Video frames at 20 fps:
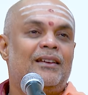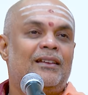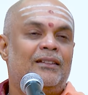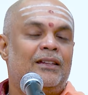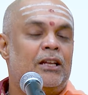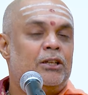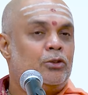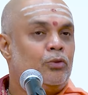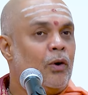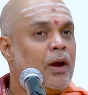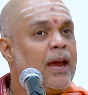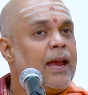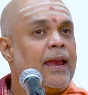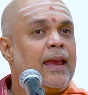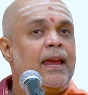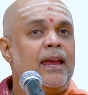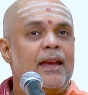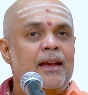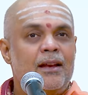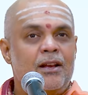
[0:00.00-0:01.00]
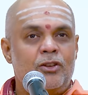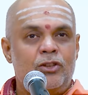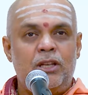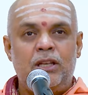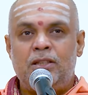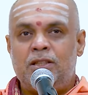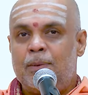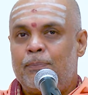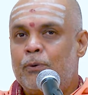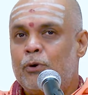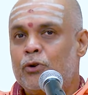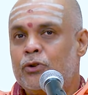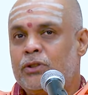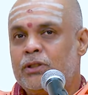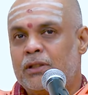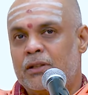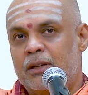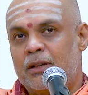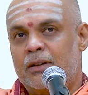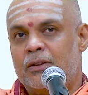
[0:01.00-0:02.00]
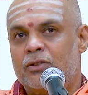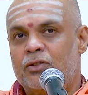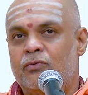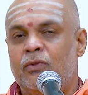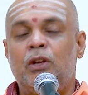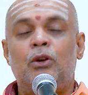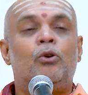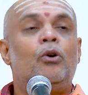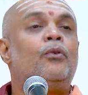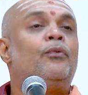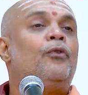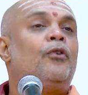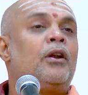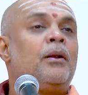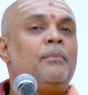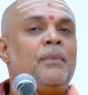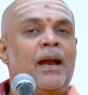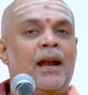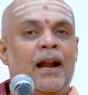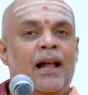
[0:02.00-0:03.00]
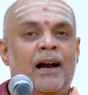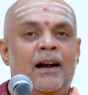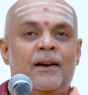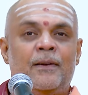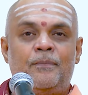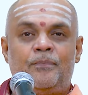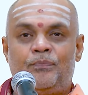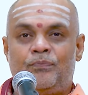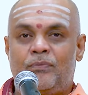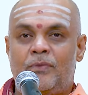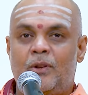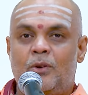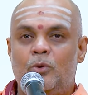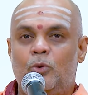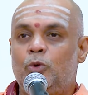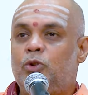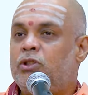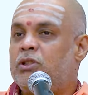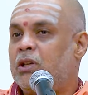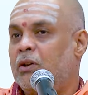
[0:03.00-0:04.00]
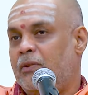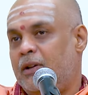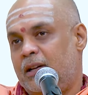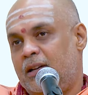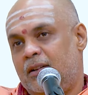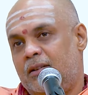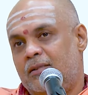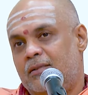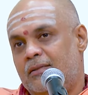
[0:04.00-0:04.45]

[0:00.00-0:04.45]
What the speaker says: That's why, see, suppose we go for a mela, utsava.